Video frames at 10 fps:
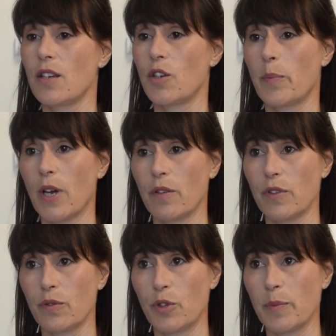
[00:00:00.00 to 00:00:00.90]
your
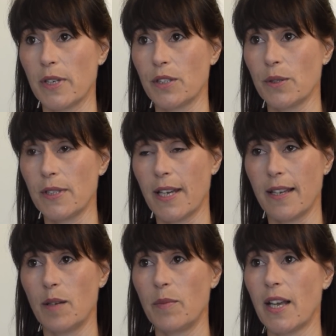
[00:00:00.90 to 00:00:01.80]
pelvic floor muscles,
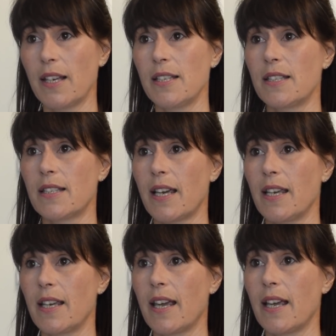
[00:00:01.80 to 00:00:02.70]
getting them nice and
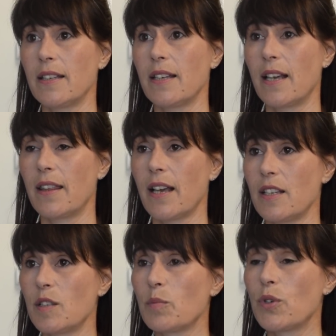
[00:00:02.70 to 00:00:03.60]
tight again, and that
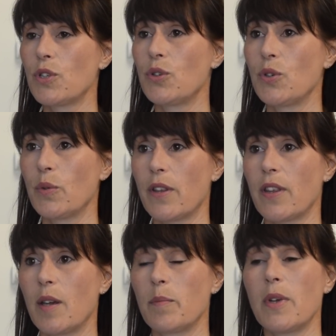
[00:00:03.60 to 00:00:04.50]
is more to do with
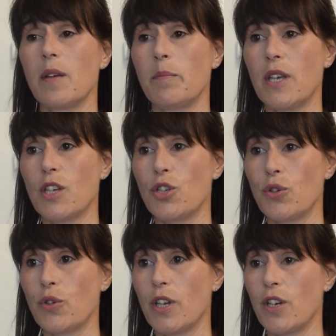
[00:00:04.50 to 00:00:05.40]
them making
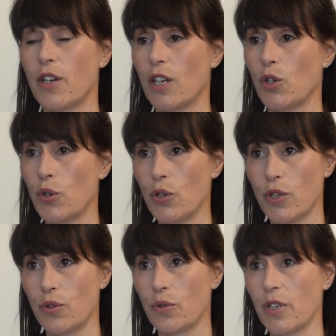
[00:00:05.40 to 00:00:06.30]
sure that you're getting good
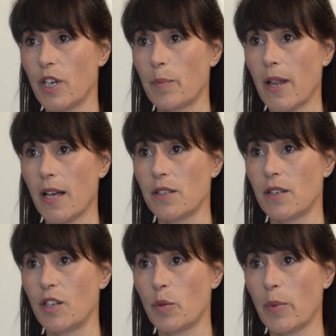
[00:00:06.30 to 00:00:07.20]
control of your bladder
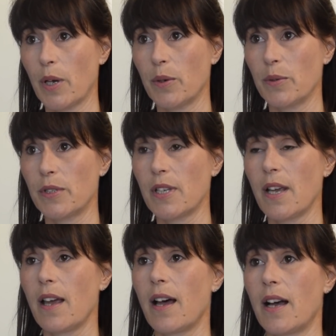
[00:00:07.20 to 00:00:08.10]
and your bowels
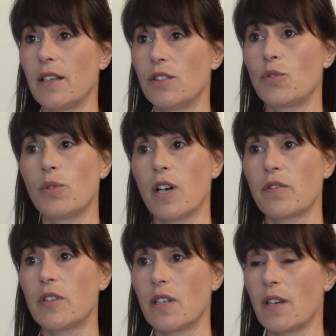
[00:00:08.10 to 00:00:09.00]
and don't
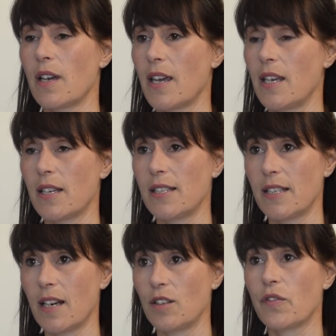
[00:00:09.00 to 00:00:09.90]
have any
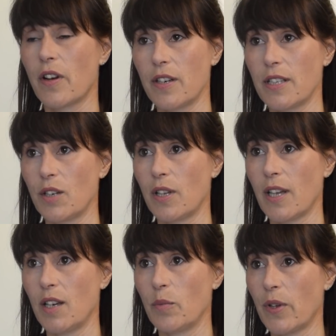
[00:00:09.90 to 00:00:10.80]
concerns further down the
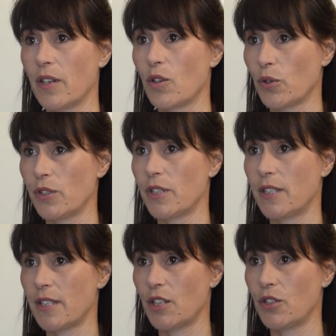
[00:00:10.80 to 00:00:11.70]
line with
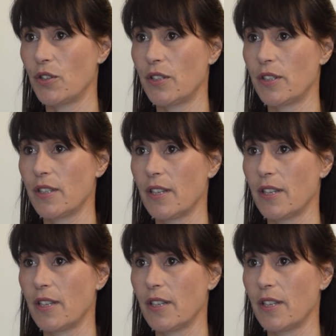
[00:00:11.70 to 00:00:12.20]
incontinence issues.